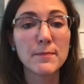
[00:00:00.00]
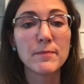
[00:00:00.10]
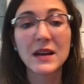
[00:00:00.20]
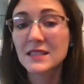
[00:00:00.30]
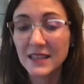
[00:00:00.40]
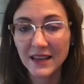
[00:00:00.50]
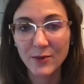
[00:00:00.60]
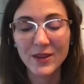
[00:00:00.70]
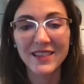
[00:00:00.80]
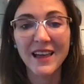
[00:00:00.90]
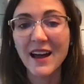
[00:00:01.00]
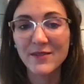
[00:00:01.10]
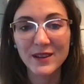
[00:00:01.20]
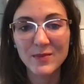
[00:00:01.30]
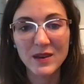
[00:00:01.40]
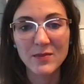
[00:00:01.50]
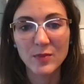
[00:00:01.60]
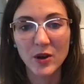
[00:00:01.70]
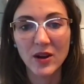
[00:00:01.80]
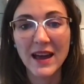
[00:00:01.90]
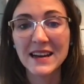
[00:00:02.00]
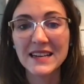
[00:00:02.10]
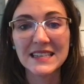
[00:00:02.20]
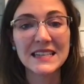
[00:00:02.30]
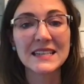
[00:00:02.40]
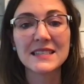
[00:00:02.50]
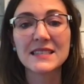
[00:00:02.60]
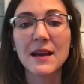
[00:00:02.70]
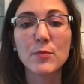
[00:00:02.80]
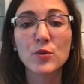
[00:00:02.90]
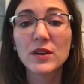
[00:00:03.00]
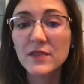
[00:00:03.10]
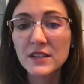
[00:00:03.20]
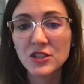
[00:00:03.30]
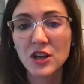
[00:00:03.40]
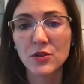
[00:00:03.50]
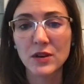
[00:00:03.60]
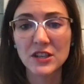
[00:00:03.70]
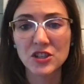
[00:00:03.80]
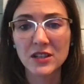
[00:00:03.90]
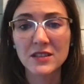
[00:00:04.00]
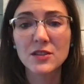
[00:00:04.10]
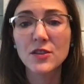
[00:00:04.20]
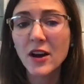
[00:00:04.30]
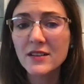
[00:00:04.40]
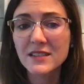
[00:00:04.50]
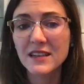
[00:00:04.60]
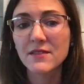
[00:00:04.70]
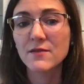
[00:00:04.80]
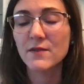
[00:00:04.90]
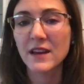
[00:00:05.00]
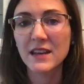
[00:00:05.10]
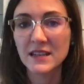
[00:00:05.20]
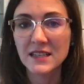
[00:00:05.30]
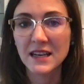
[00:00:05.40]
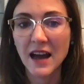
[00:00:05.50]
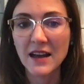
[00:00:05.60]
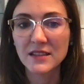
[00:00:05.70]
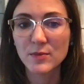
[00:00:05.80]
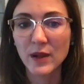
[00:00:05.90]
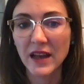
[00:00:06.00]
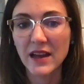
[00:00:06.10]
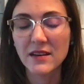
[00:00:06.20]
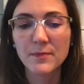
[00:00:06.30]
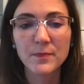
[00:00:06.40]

bustling with lively people and ideas that previous generations thought didn't fit into God's plan.